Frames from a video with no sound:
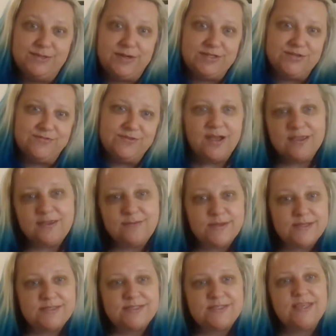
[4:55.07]
a bunch of
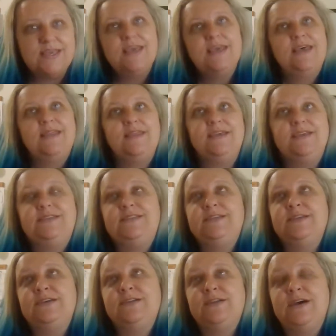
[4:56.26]
documents. We
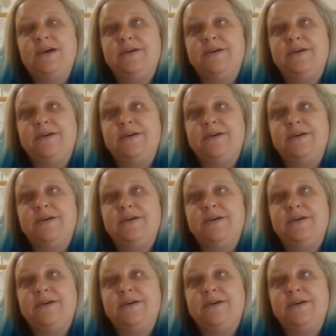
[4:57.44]
still